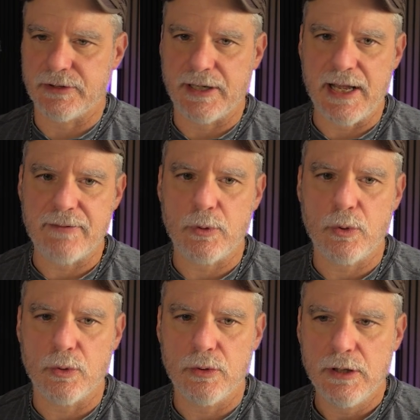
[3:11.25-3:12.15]
and I have a
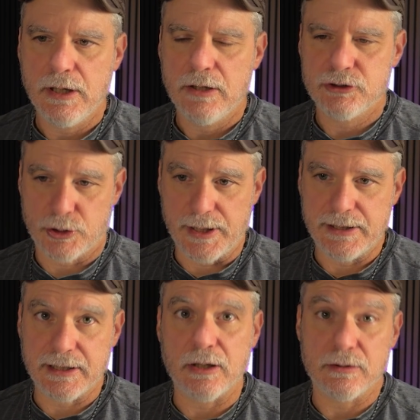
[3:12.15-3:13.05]
whole
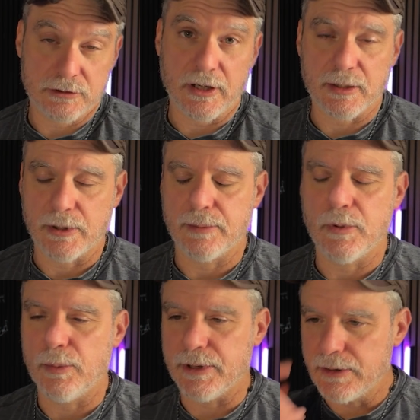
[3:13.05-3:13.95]
training I'll talk about in a
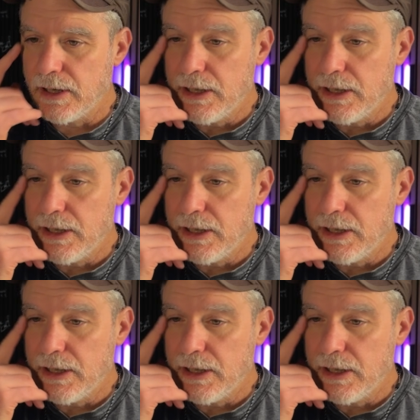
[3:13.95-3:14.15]
moment.